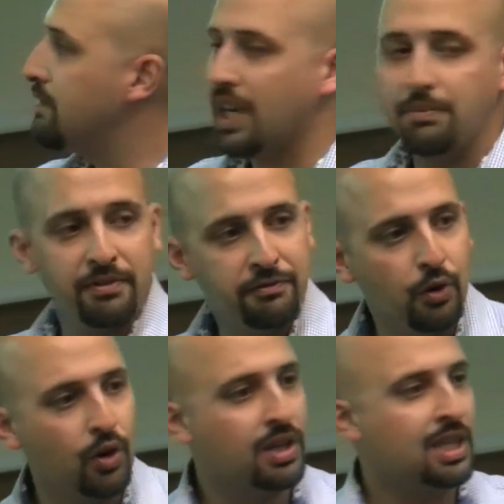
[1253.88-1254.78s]
done it
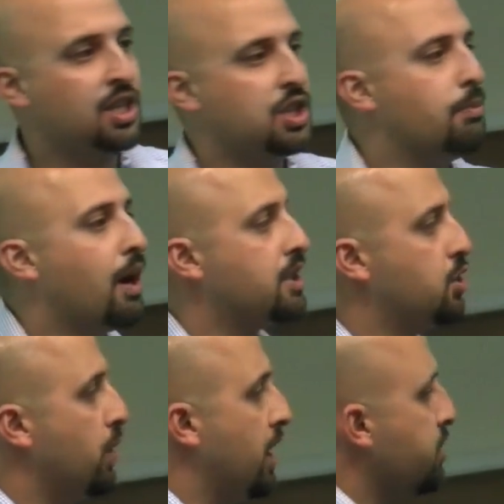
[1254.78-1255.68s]
before, you might
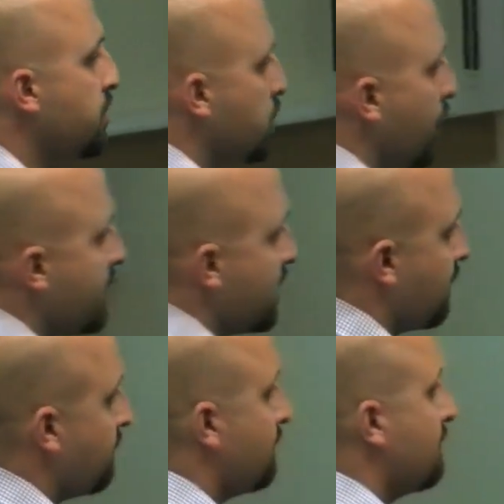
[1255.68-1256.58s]
do 120.
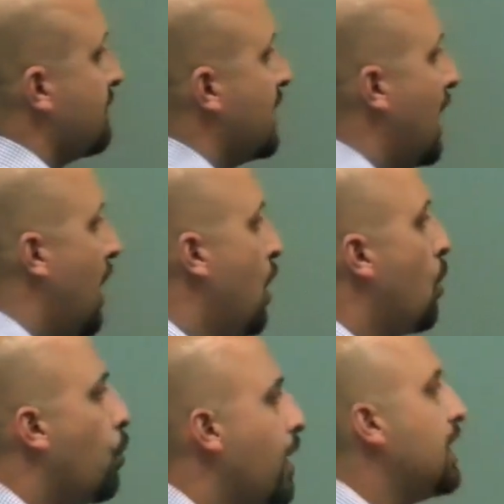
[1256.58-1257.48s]

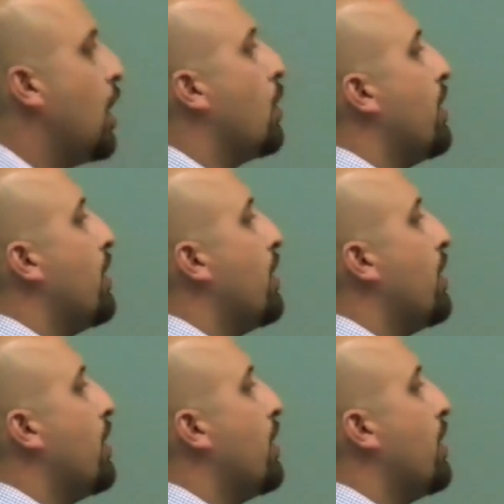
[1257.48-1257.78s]
We know